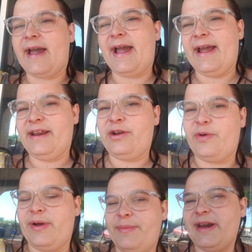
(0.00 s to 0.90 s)
I
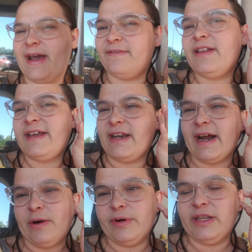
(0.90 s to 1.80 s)
know I'm gonna have like an
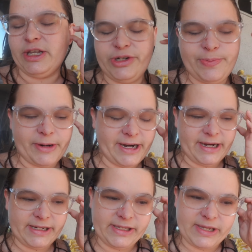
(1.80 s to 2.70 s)
hour lunch
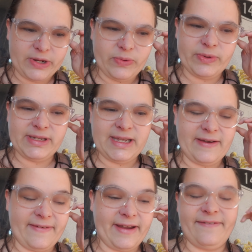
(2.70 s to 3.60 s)
break, so we'll see
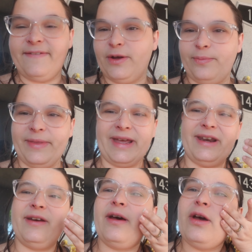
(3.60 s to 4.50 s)
if I film
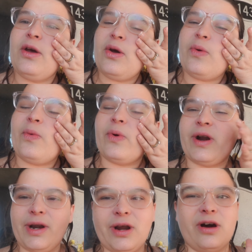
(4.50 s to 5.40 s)
then or
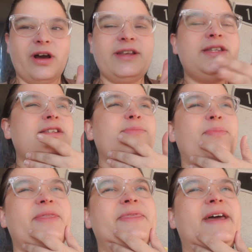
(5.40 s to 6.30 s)
not,
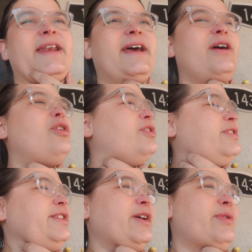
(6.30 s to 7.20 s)
but then I
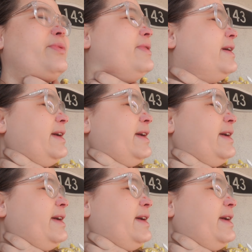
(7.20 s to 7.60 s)
also